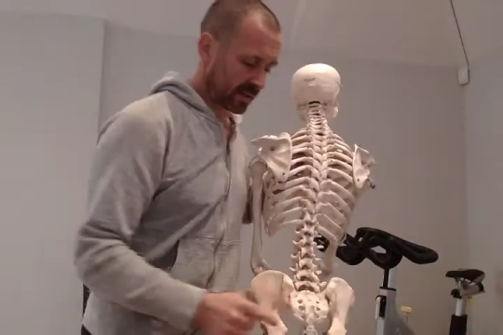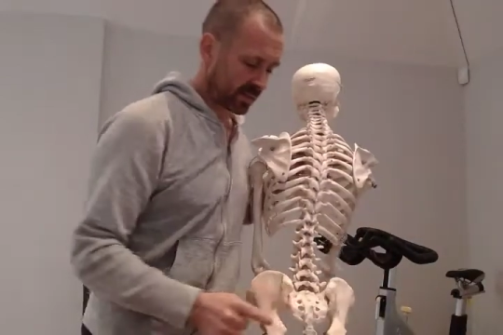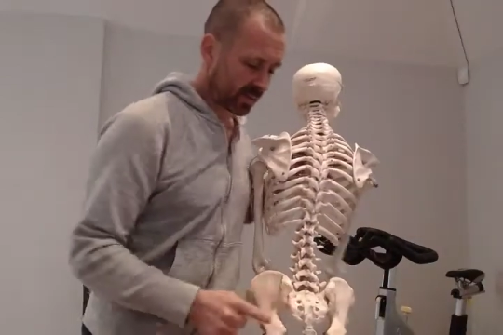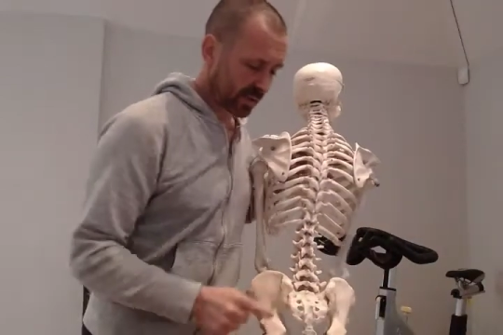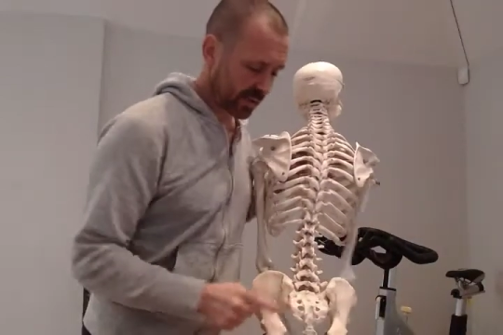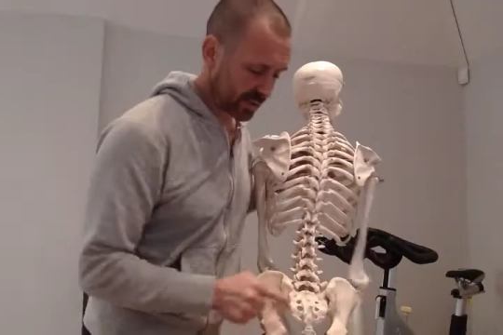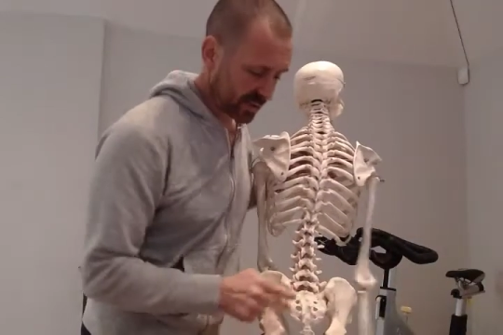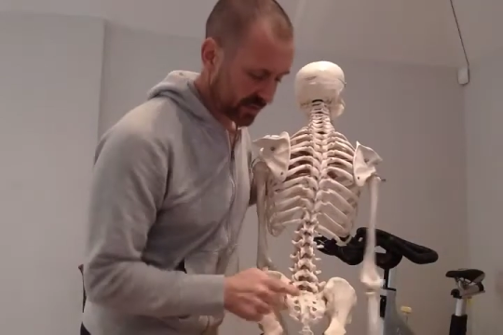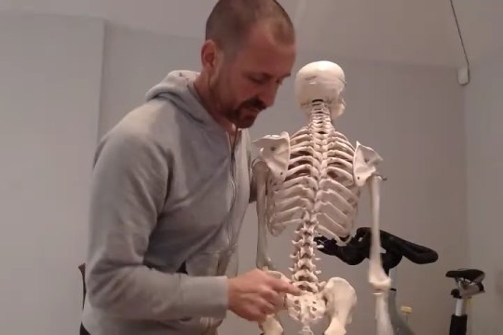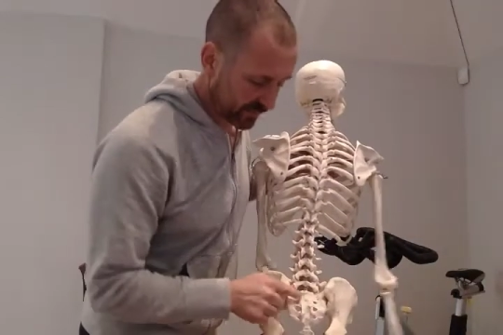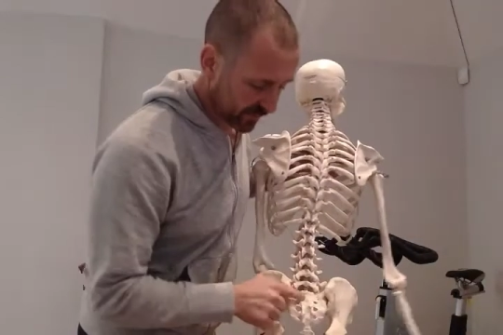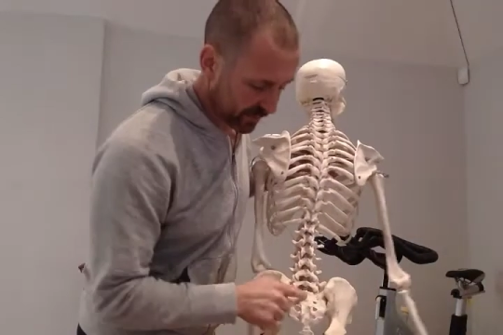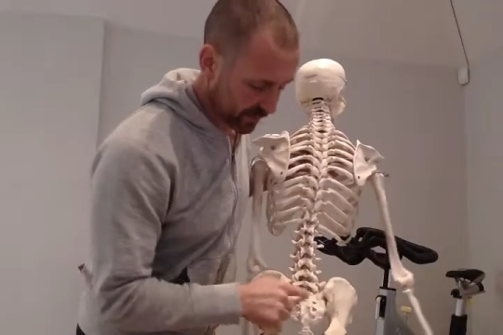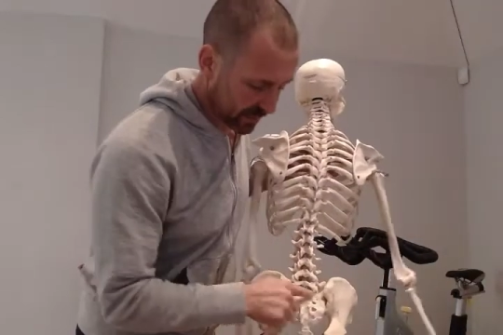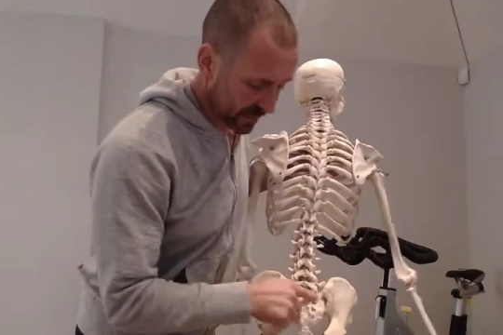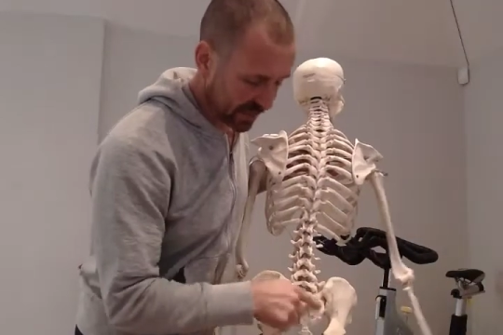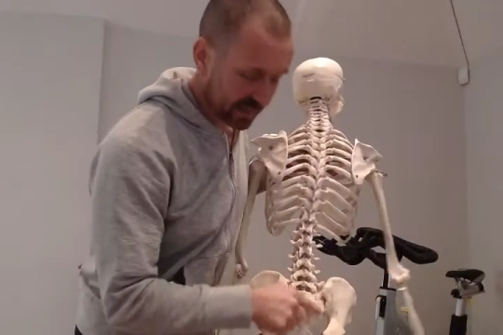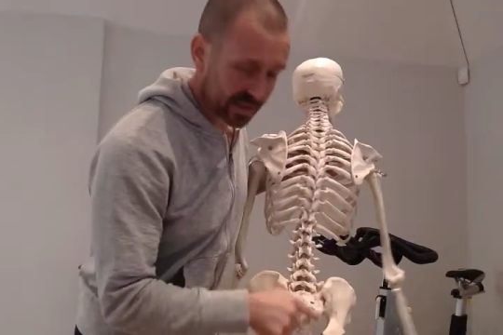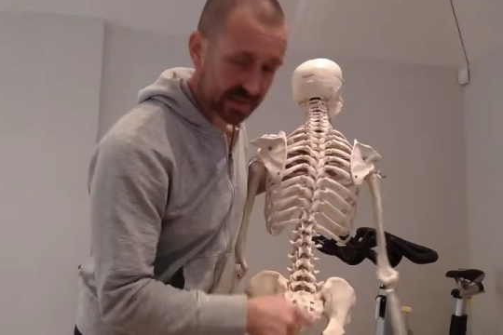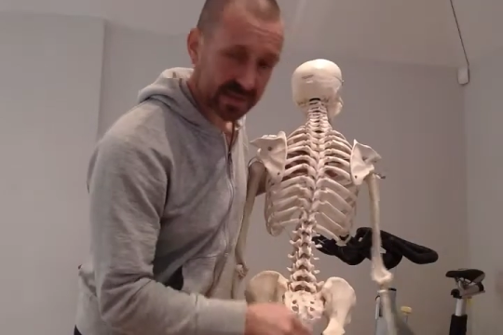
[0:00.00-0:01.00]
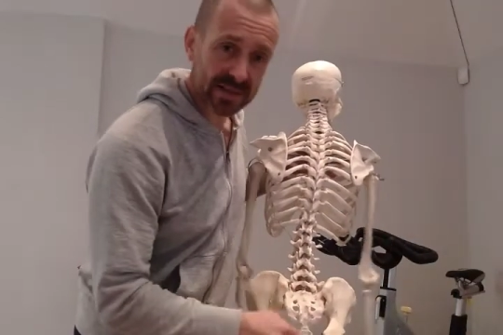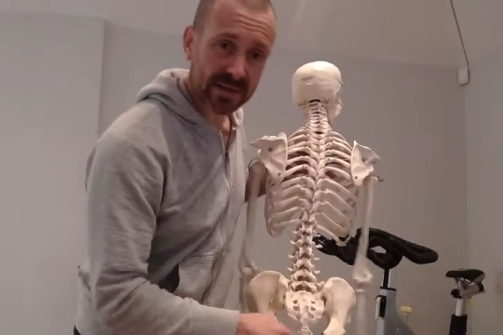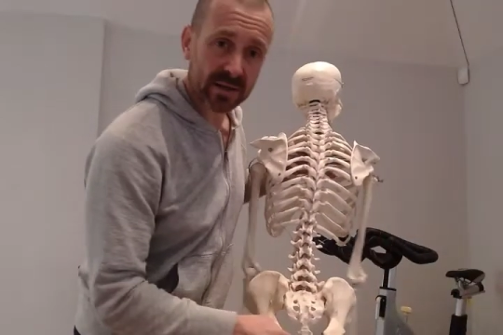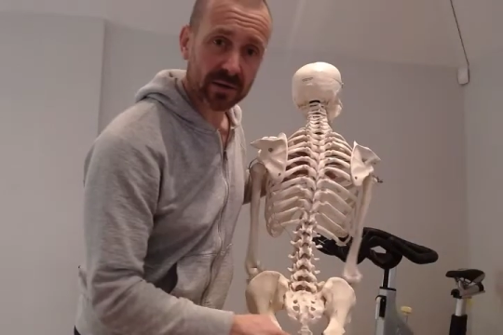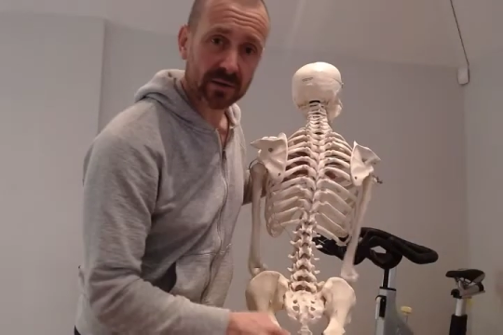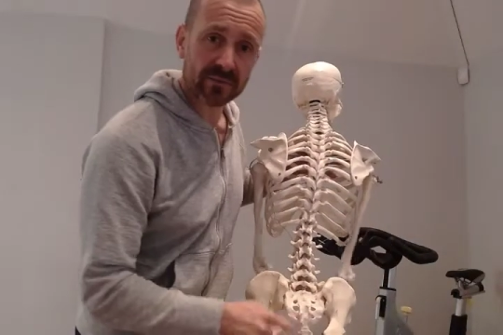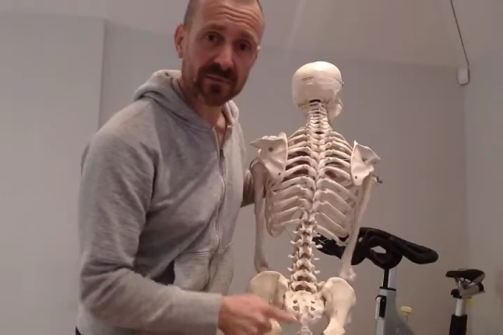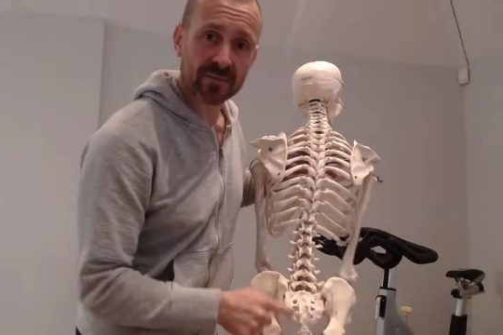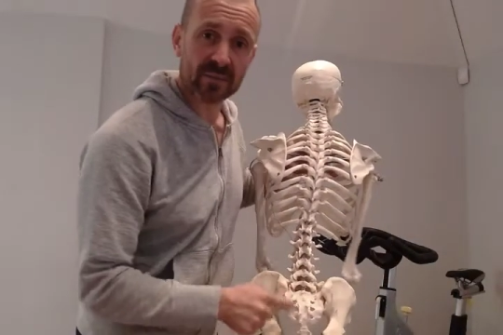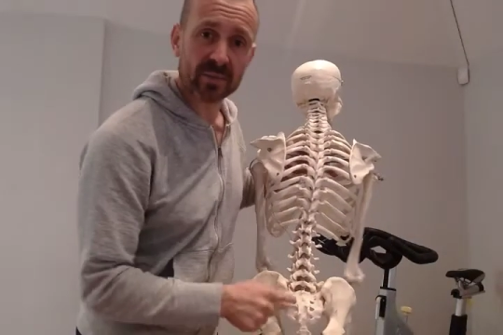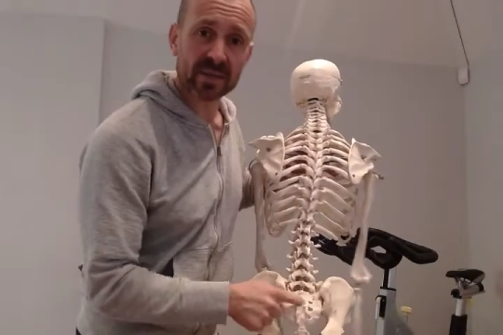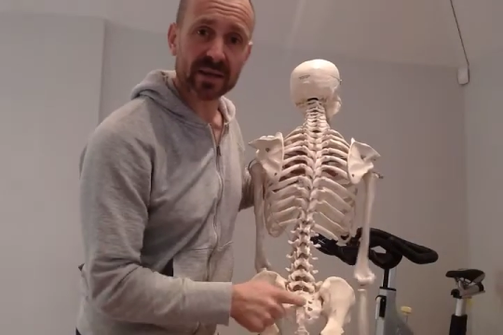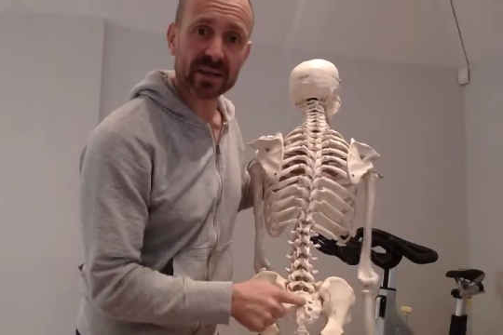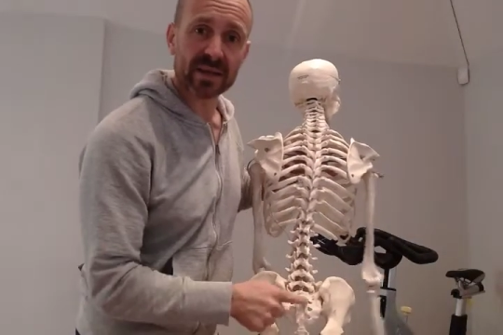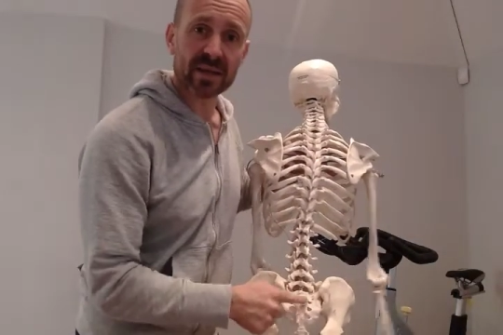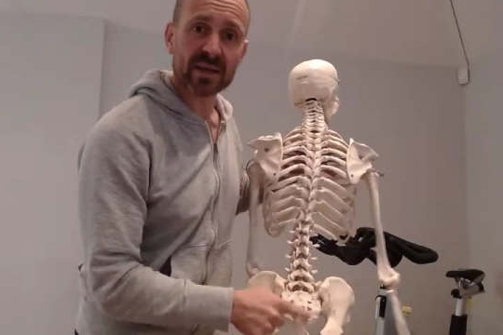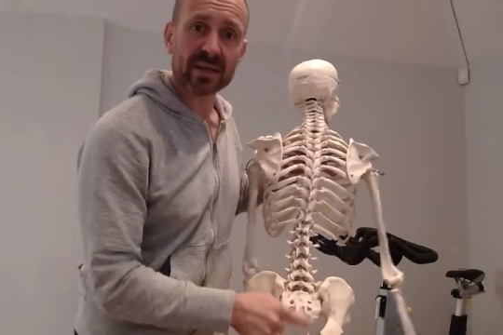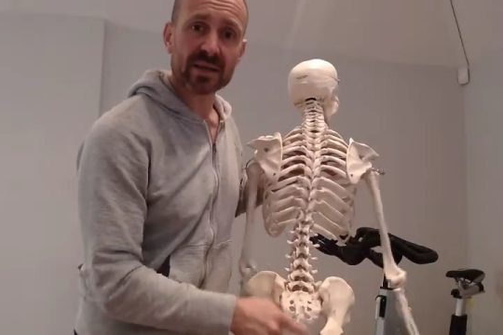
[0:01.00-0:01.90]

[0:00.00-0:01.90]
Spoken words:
I want you to familiar yourself with